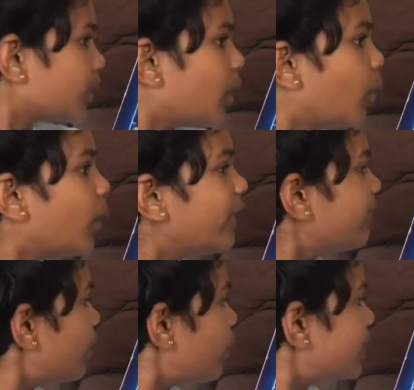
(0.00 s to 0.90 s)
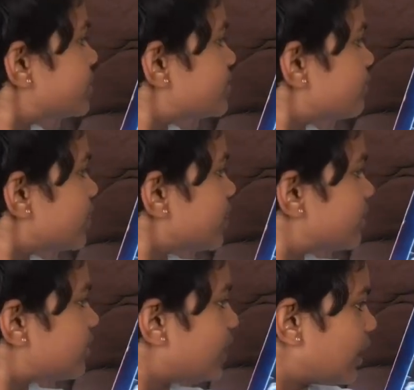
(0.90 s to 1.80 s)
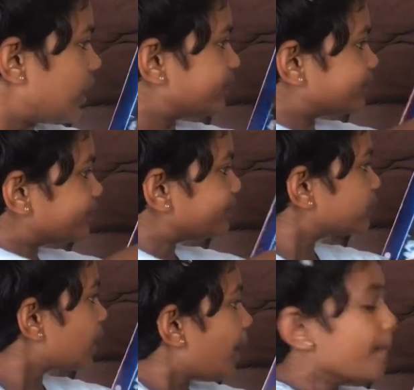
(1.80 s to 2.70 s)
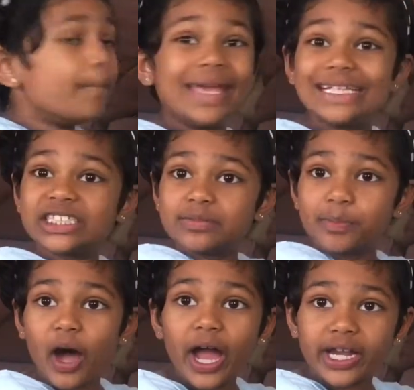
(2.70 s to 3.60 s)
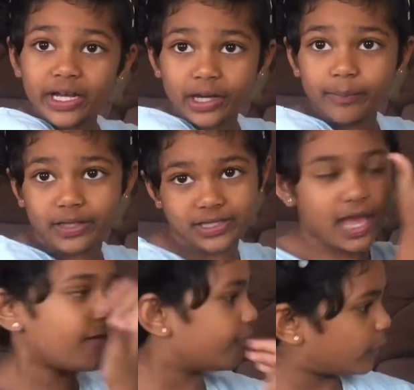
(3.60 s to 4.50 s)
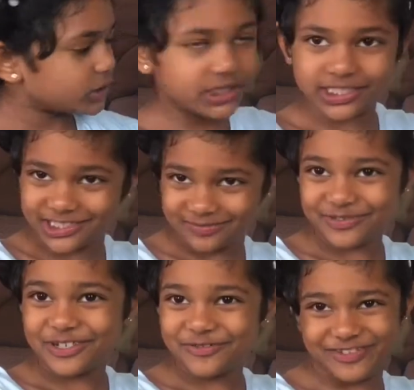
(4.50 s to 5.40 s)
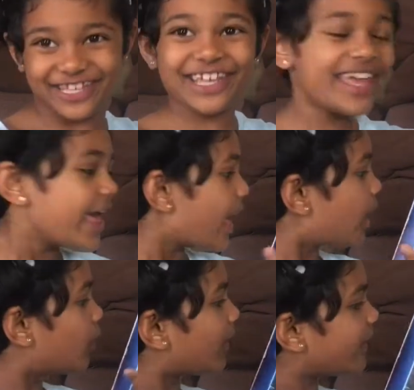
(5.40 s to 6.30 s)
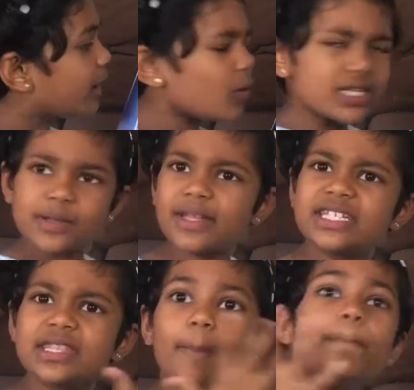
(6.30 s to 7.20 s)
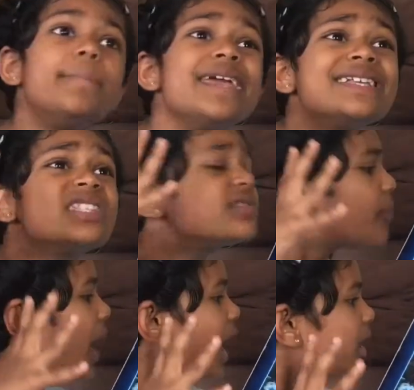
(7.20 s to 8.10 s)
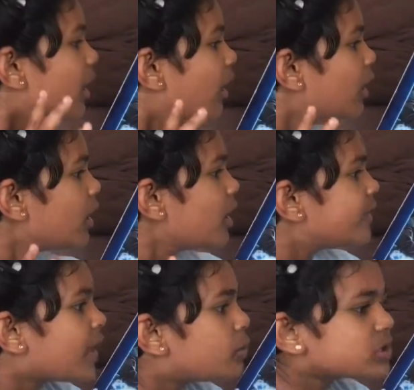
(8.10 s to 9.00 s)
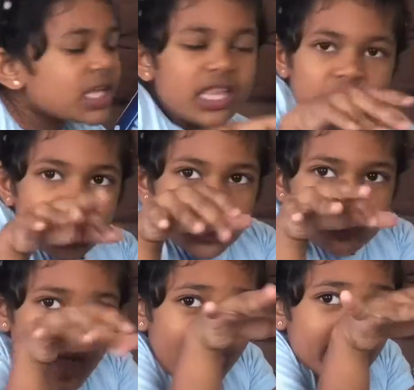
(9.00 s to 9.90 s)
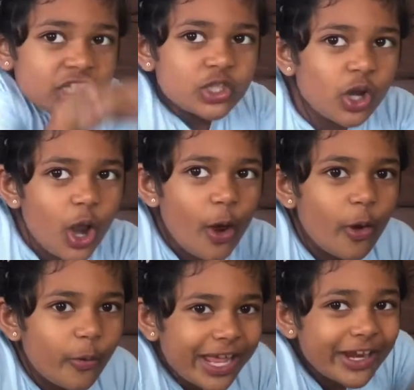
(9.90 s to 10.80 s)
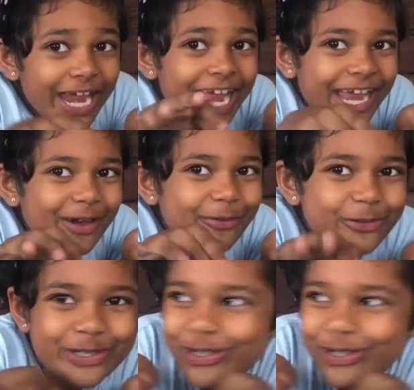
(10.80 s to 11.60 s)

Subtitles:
when they went to meet the big spider, because I watched this movie, when they went to meet the big spider, there was like spiders crawling around.